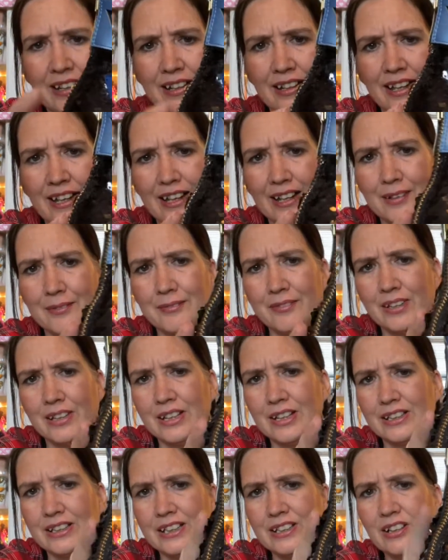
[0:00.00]

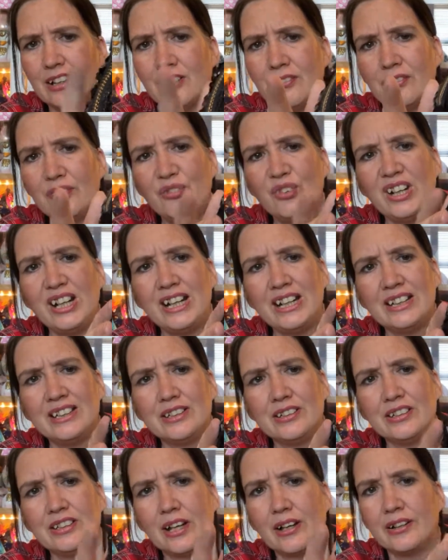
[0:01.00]
They're not really
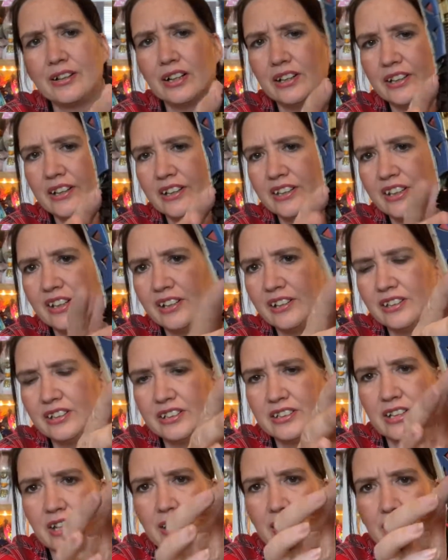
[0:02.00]
two-tone, although the
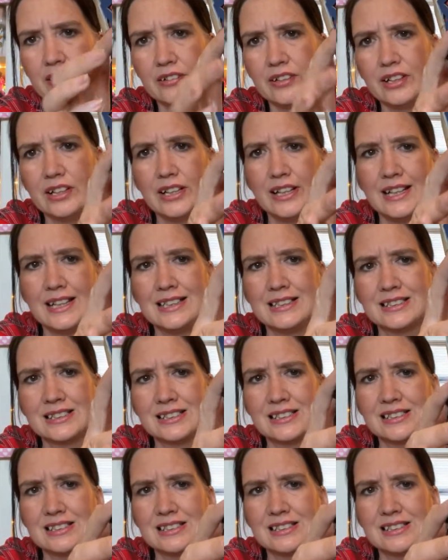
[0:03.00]
undertone is